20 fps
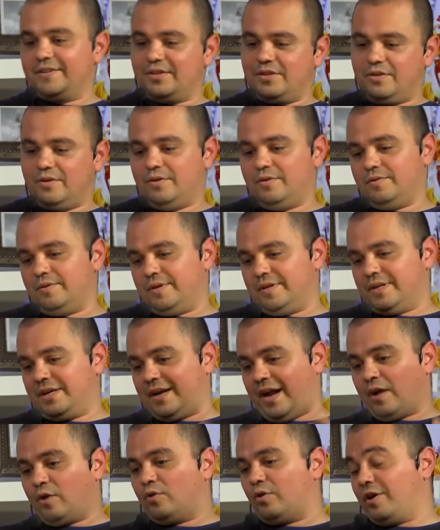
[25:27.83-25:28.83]
you know, and
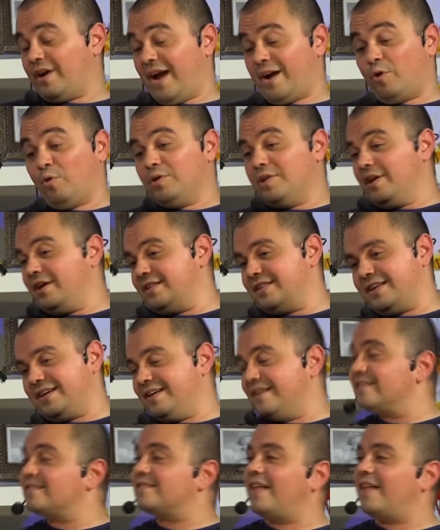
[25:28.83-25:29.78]
crack, Cracolandia is